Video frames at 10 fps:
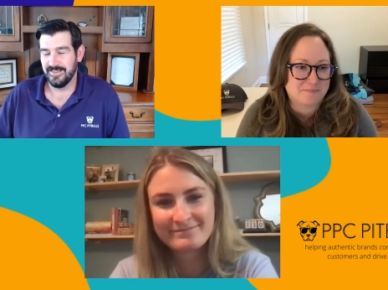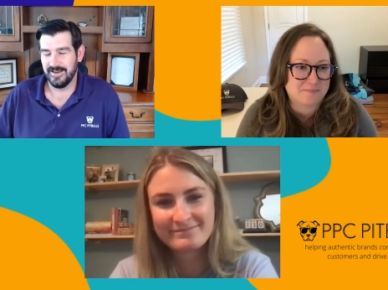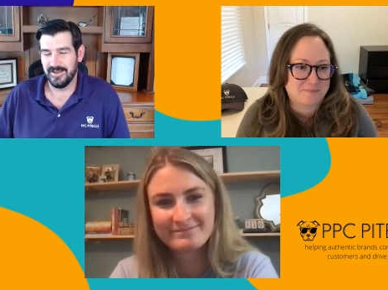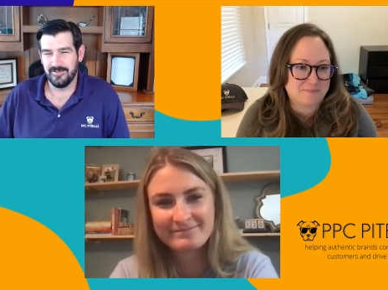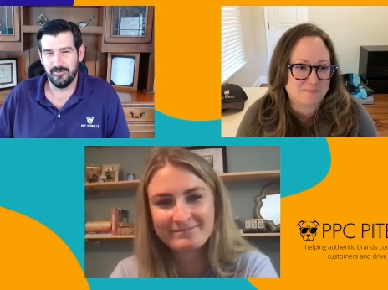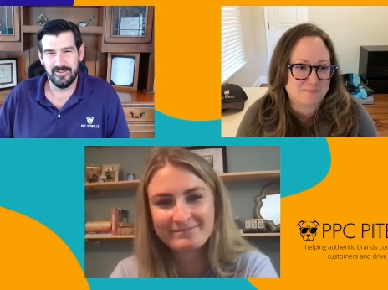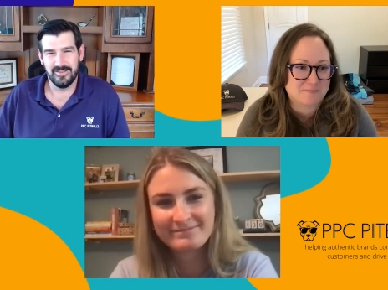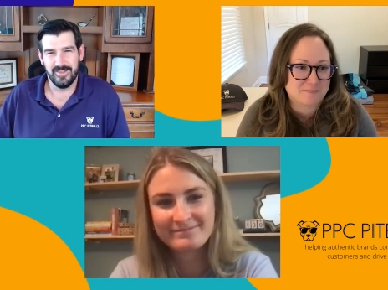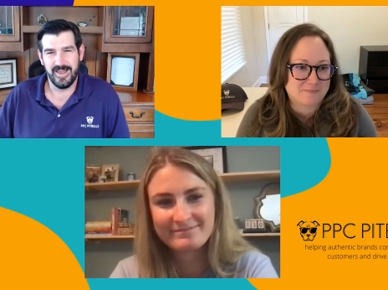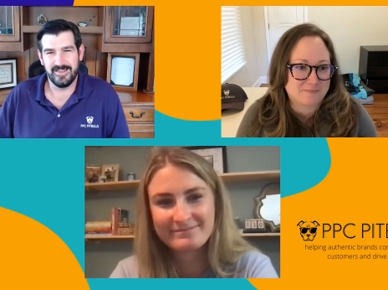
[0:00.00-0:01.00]
Speaker 1: the next one is
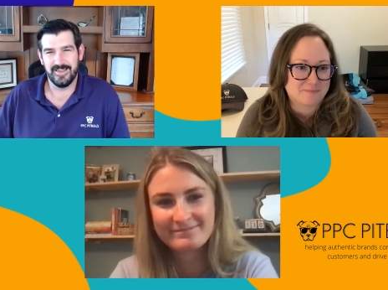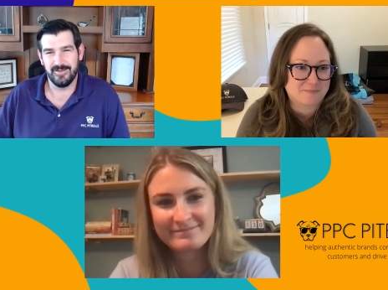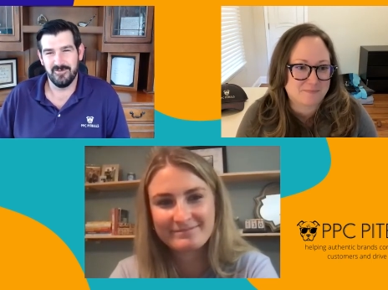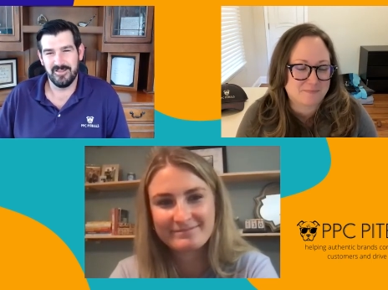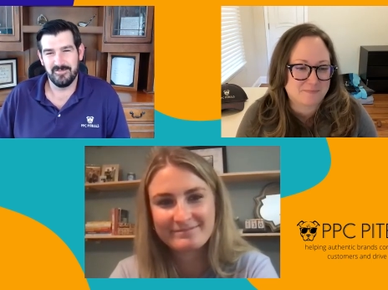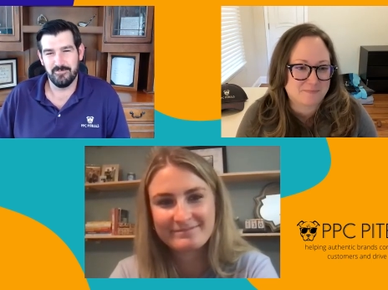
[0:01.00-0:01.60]
the last segment,